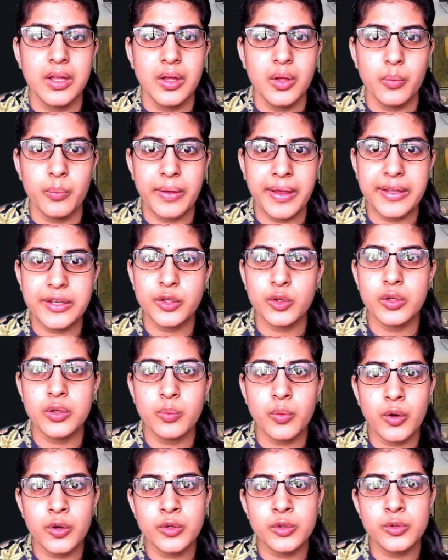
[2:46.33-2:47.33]
where you'll
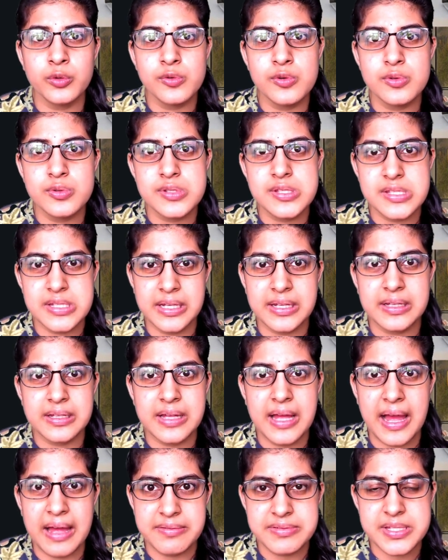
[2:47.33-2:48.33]
want to stick
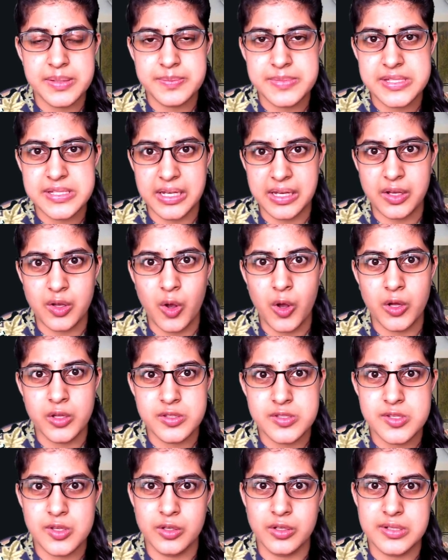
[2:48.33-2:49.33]
have some
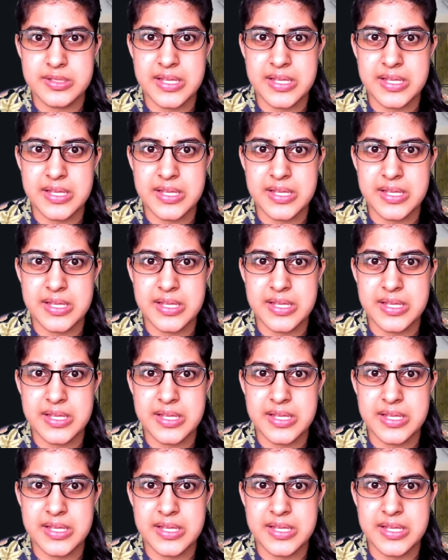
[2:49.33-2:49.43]
stick-ons or